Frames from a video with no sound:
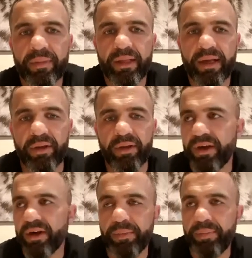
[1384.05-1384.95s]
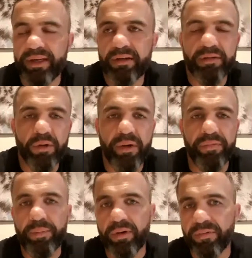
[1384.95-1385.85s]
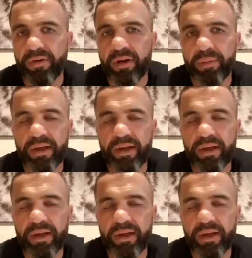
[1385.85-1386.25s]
I don't think I could have beaten whoever you put in front of me.